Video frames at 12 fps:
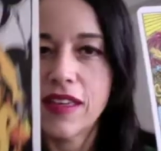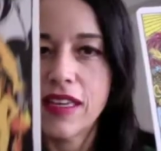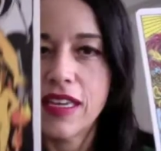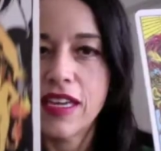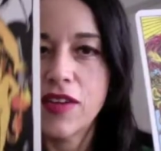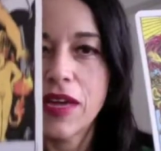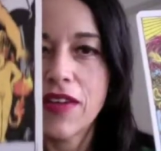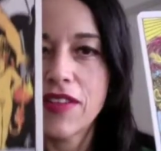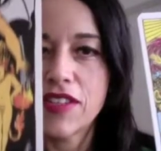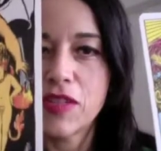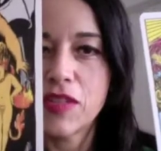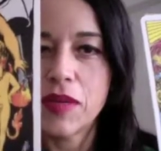Here we have the
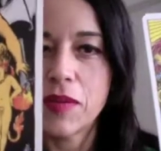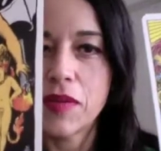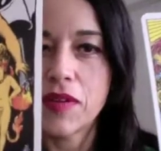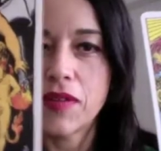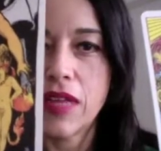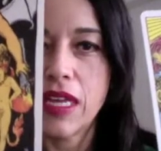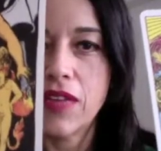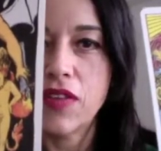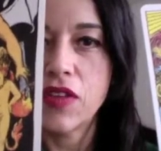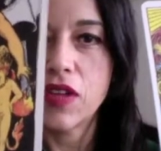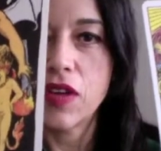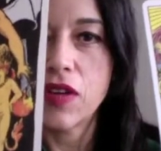two people, and if you'll
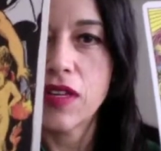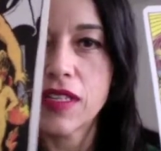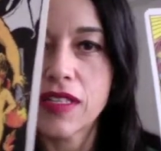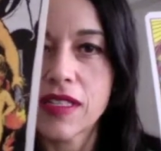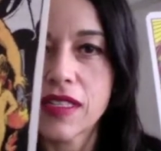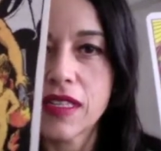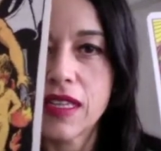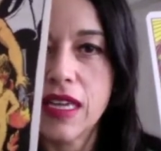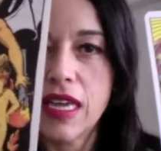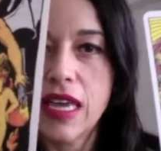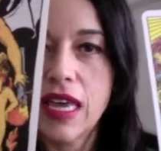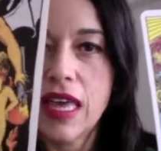notice,
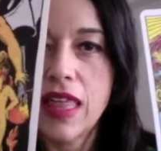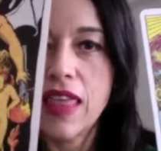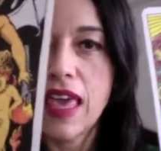they